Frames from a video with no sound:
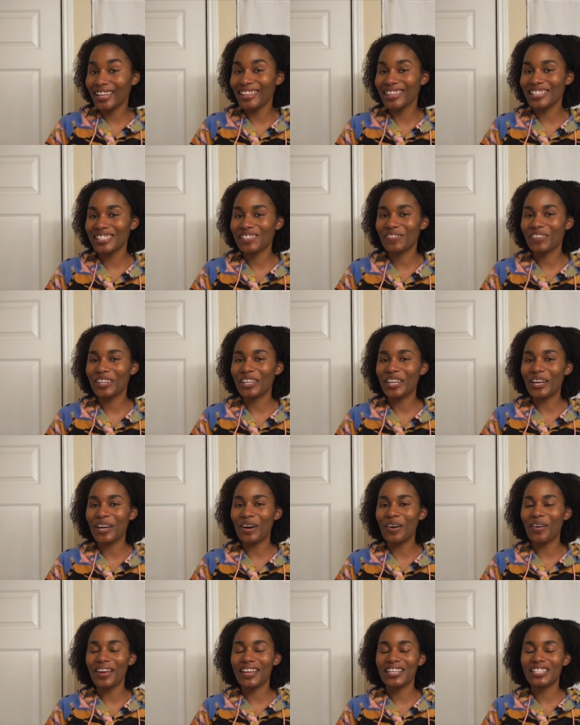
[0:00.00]
in this
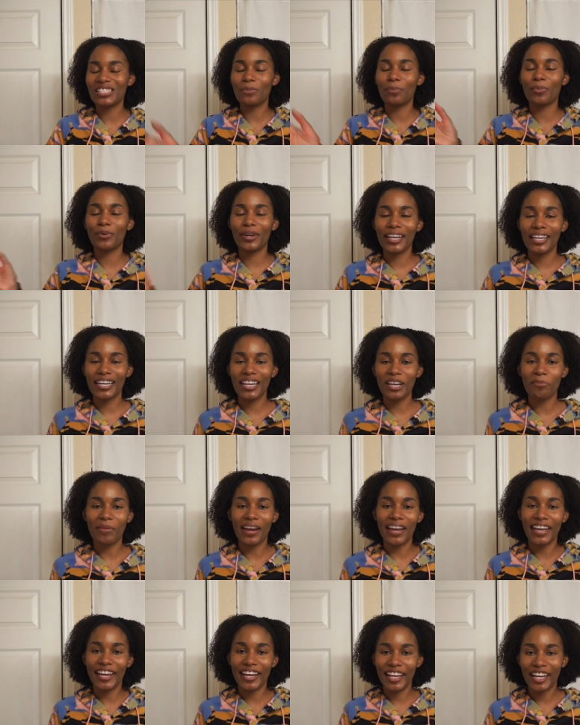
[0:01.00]
video is braiding
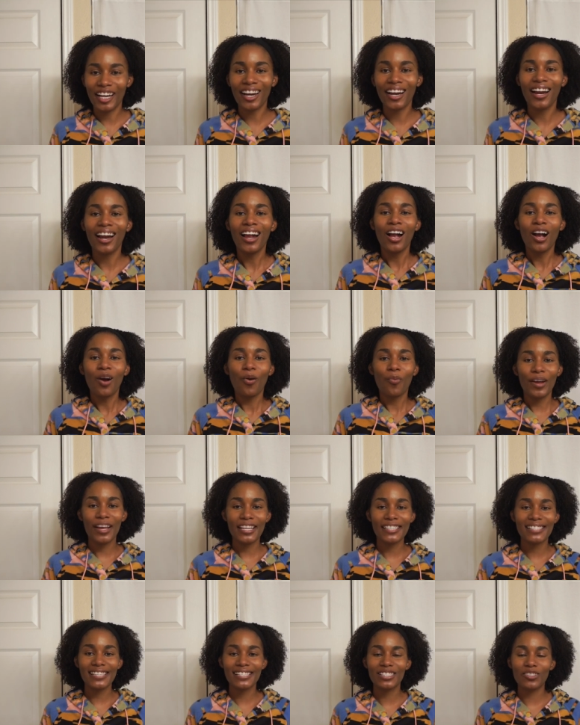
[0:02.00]
my hair,
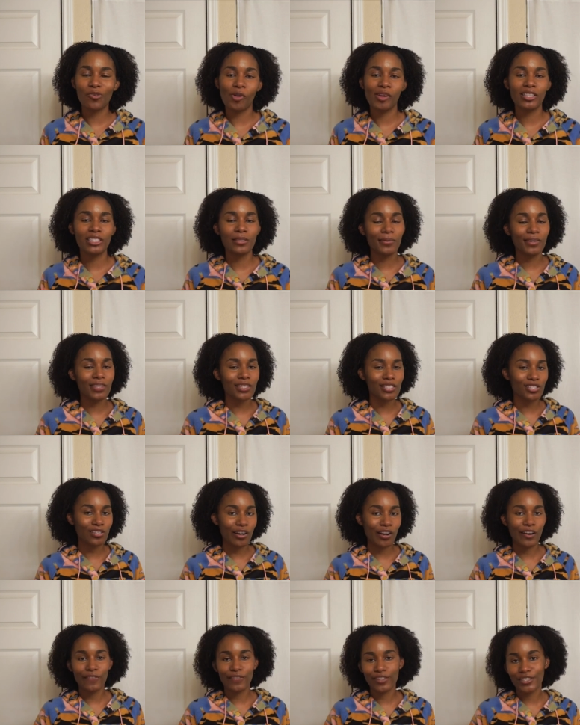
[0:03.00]
which is going to be the
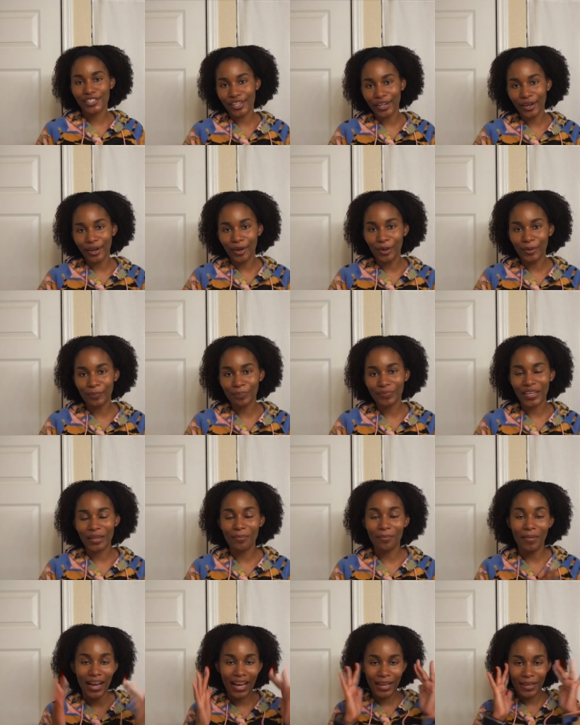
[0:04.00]
star of the show in
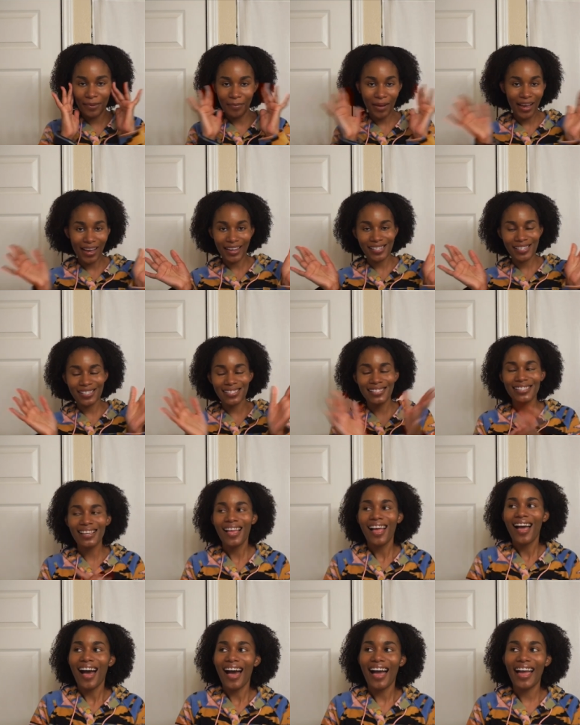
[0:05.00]
my mind.
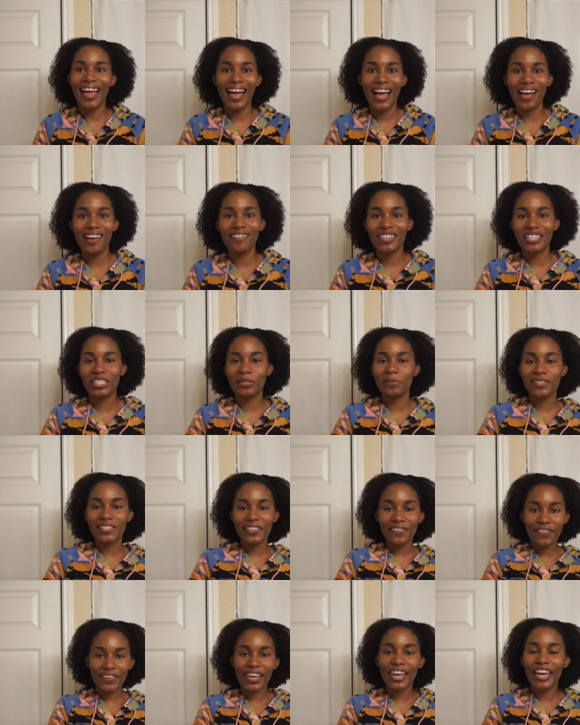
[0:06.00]
I have this
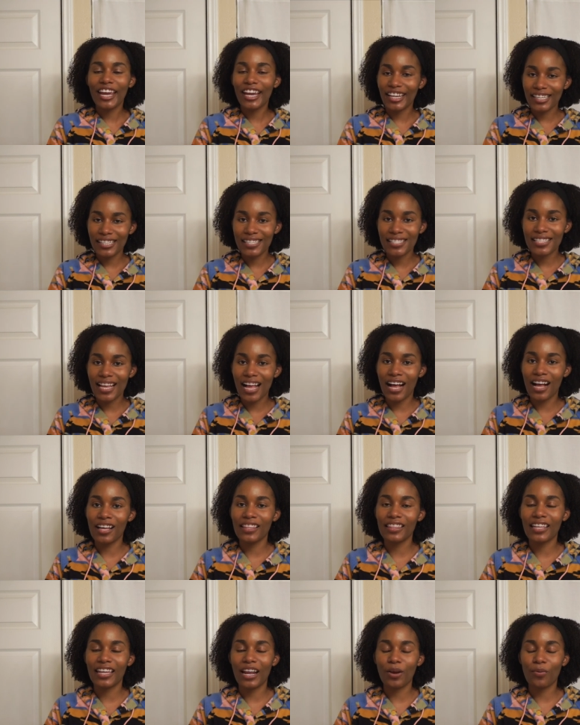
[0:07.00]
specific hairstyle
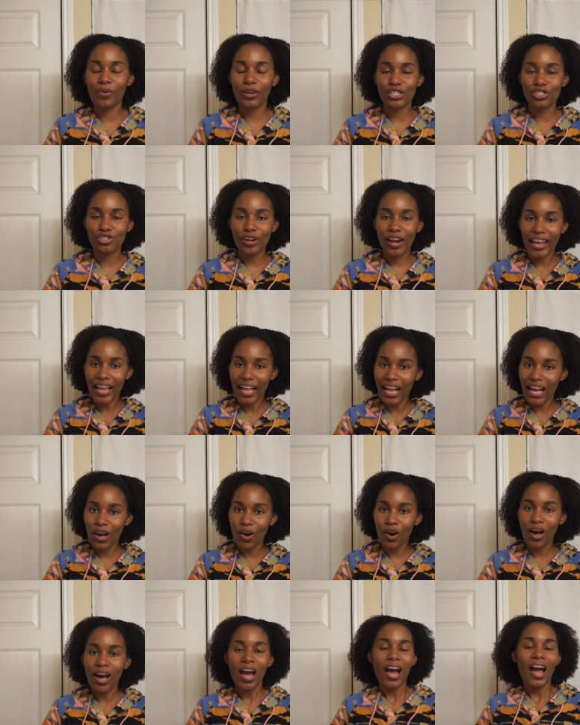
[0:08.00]
that I wanna try
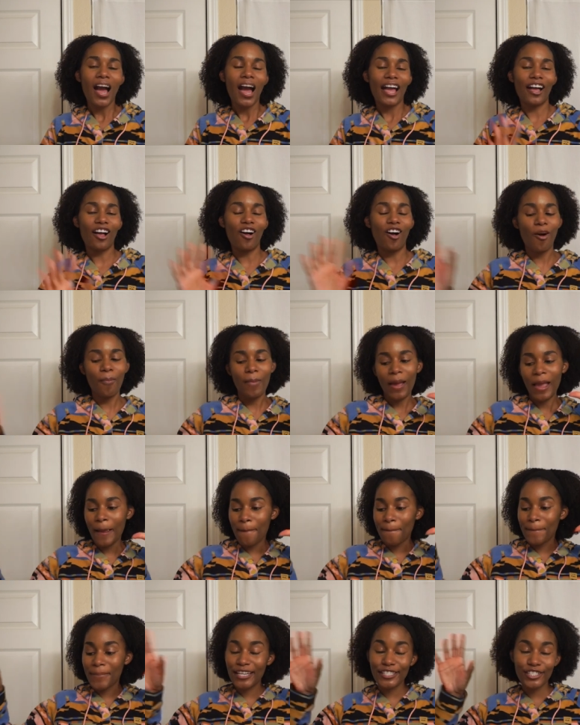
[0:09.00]
out I got all
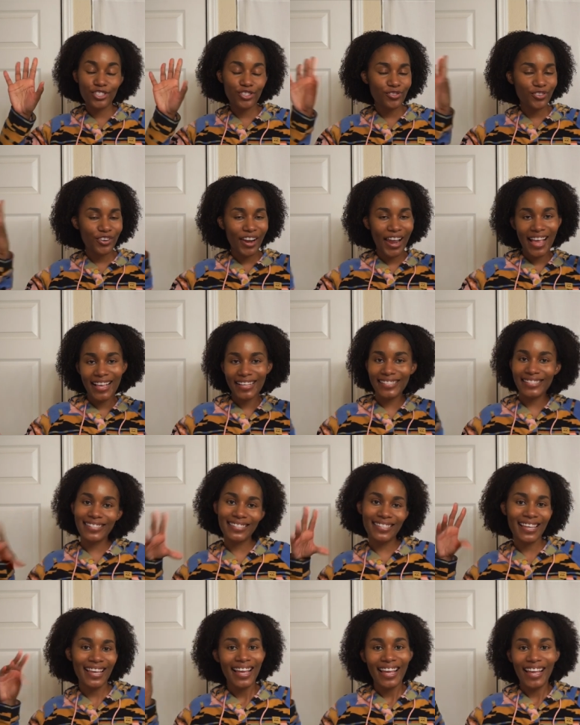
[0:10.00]
my Pinterest